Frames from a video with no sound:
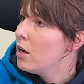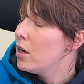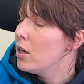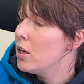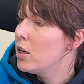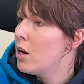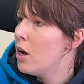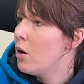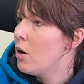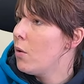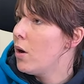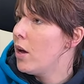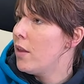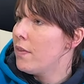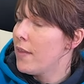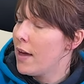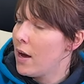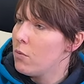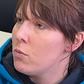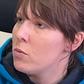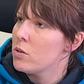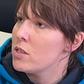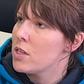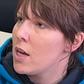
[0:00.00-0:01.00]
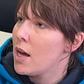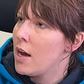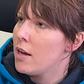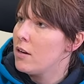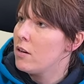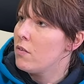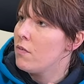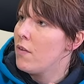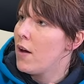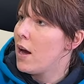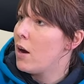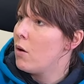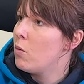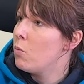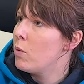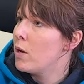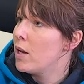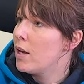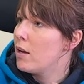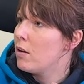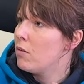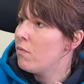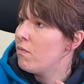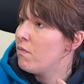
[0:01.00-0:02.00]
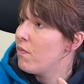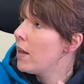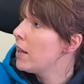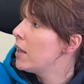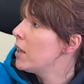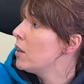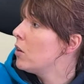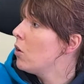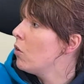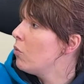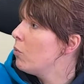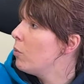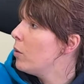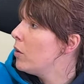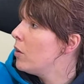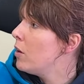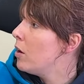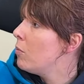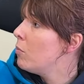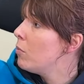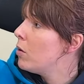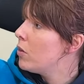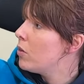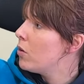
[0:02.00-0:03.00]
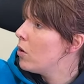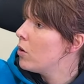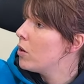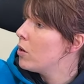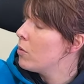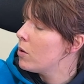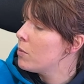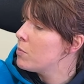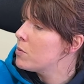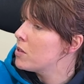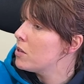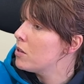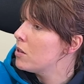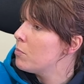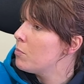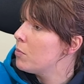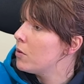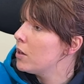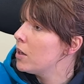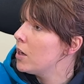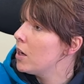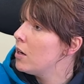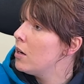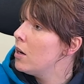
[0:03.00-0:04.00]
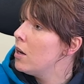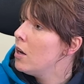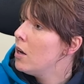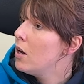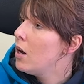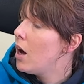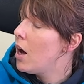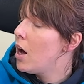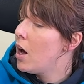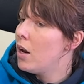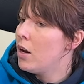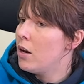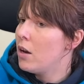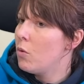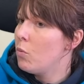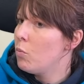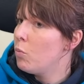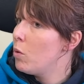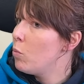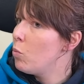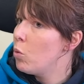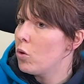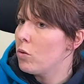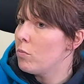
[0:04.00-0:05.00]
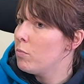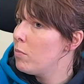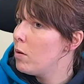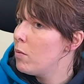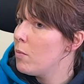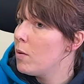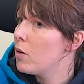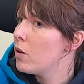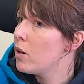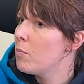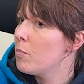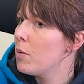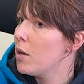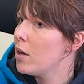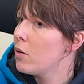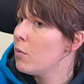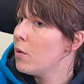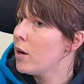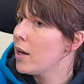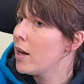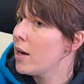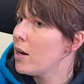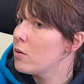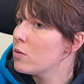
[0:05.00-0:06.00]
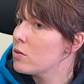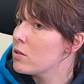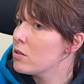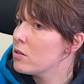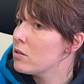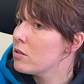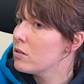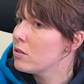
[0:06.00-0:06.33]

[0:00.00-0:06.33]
You know, and that was kind of how we fell in love with them. We thought they were absolutely mm. brilliant, and we wouldn't be milking Black and White cows.